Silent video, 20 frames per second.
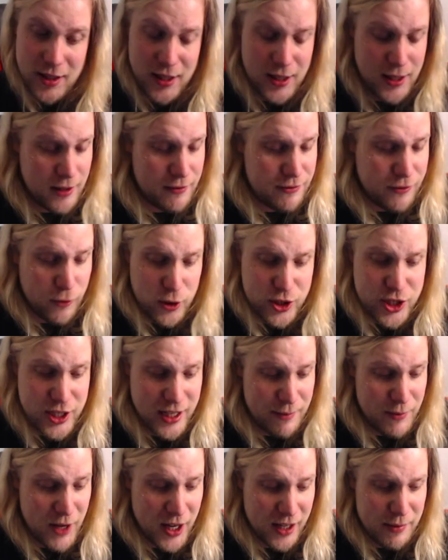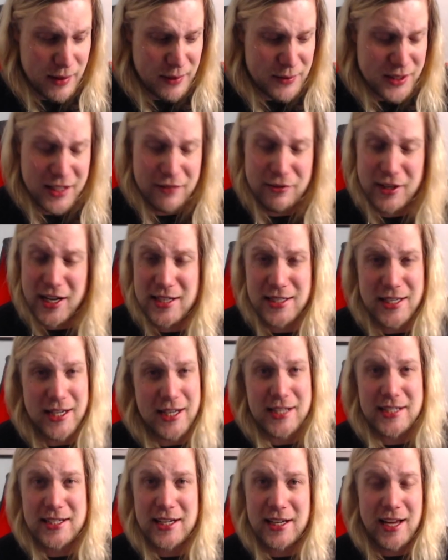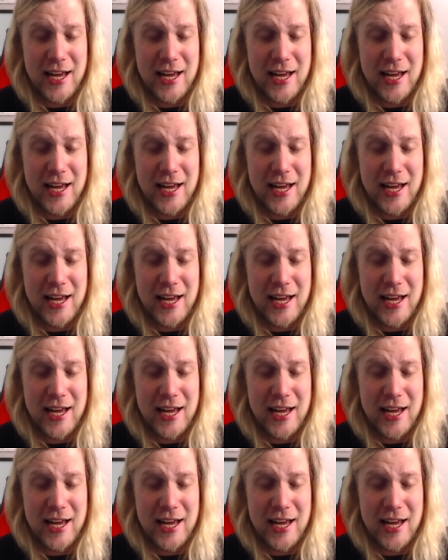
unfortunately, I'm not gonna be able to give you guys an in